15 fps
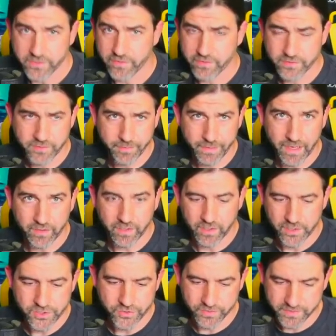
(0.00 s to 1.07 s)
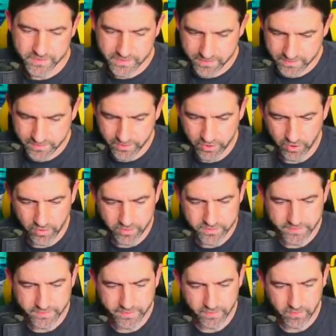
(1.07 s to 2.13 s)
there's about 160 cards
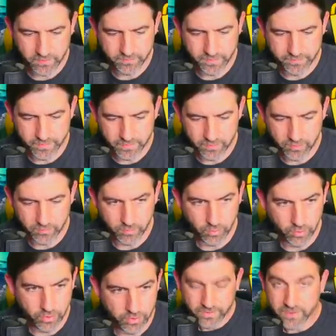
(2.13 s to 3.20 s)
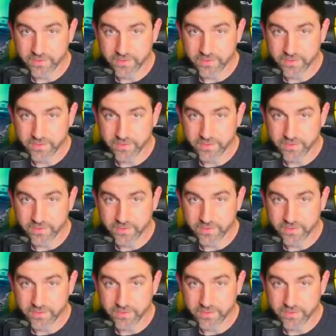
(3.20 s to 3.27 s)
in here, maybe a little more.